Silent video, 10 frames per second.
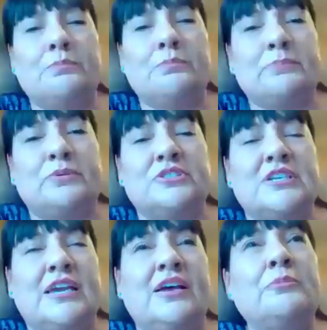people, to
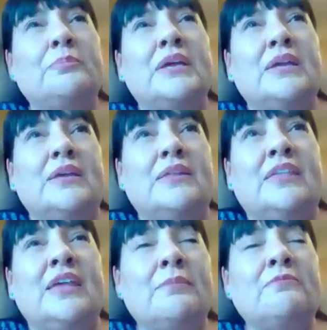help
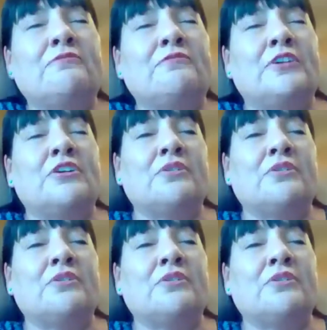them figure